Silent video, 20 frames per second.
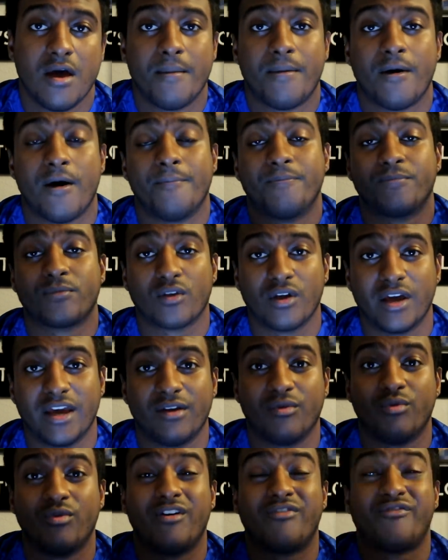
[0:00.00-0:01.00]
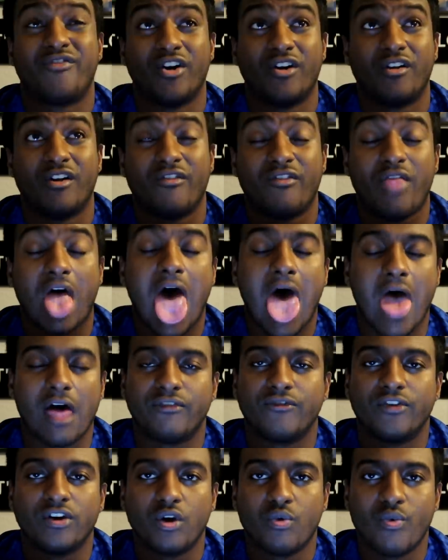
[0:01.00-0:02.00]
But for
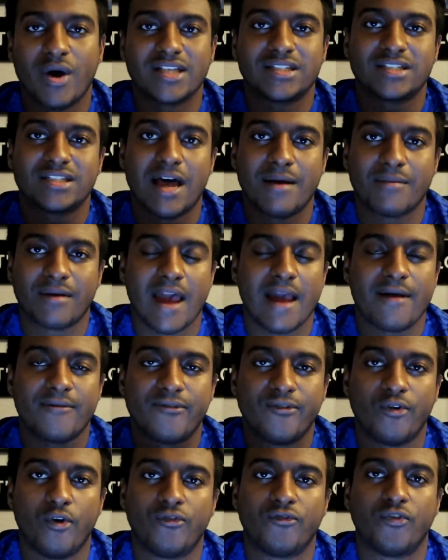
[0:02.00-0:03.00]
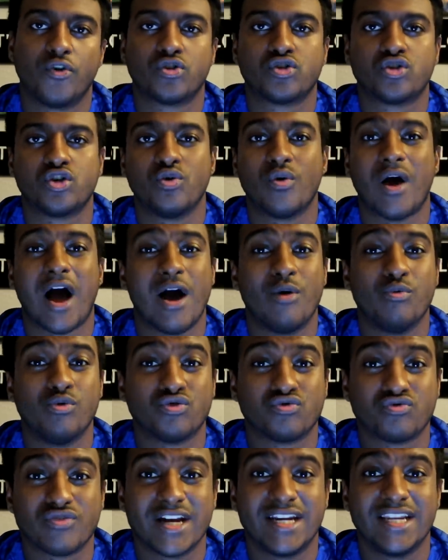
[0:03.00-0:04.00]
the West Ham game, 4-4-2, I
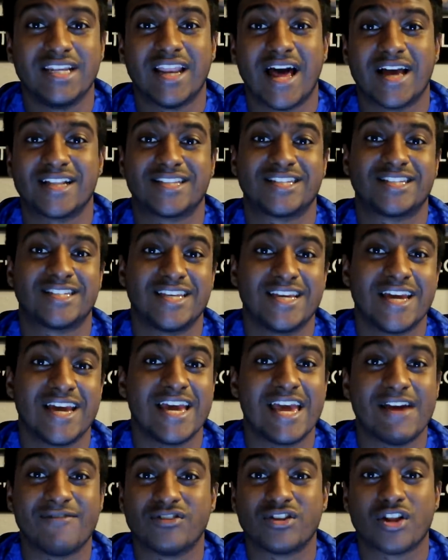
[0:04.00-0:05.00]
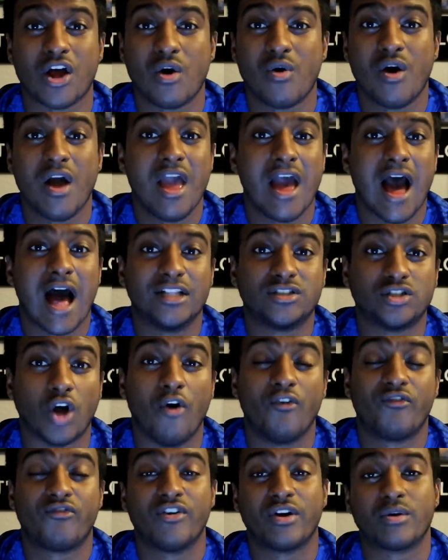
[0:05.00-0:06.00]
would really like to see it, even though I
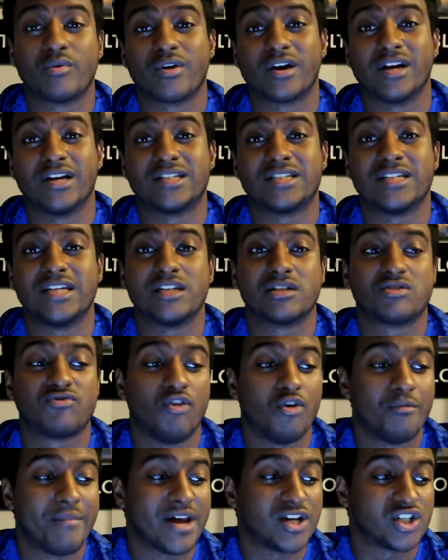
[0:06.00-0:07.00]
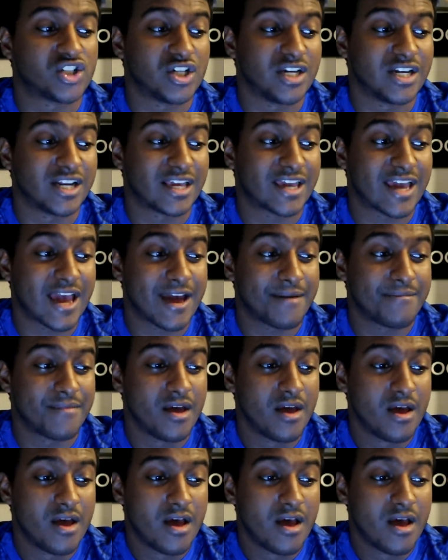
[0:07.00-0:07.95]
don't think we're going to see this formation in the game.